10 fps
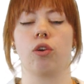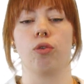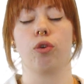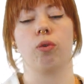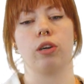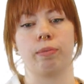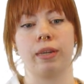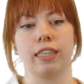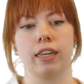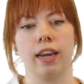the Quantum
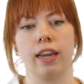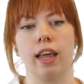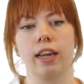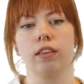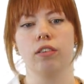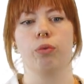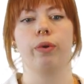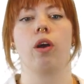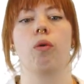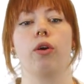Internet Alliance,
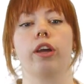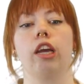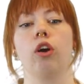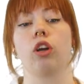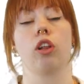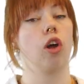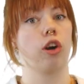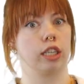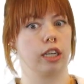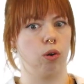we are working on a
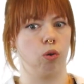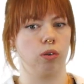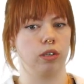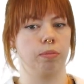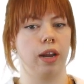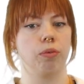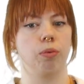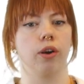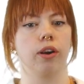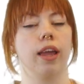large-scale quantum
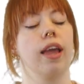network,